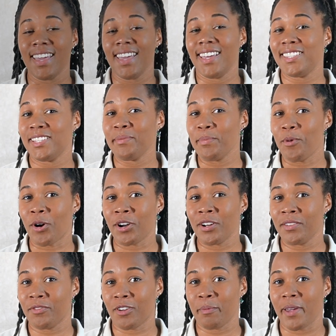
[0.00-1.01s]
It's
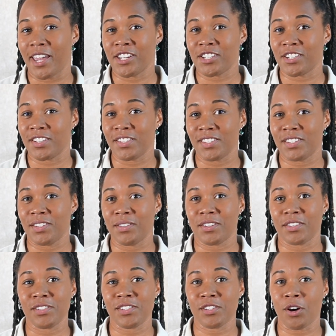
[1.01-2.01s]
important for patients to
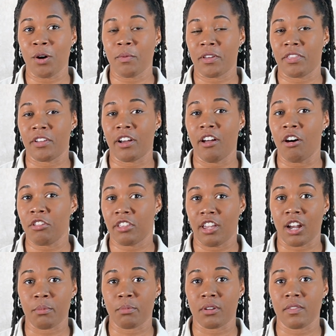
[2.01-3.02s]
consult with their
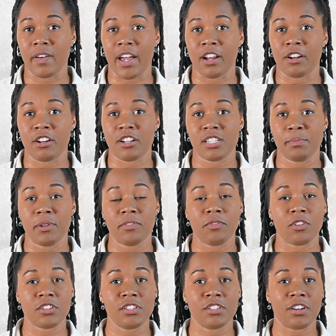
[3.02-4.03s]
healthcare providers
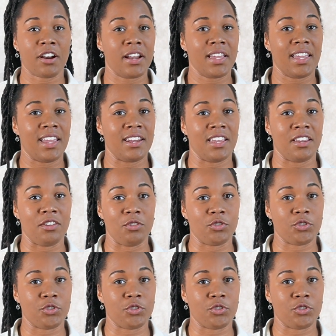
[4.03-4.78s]
before starting any new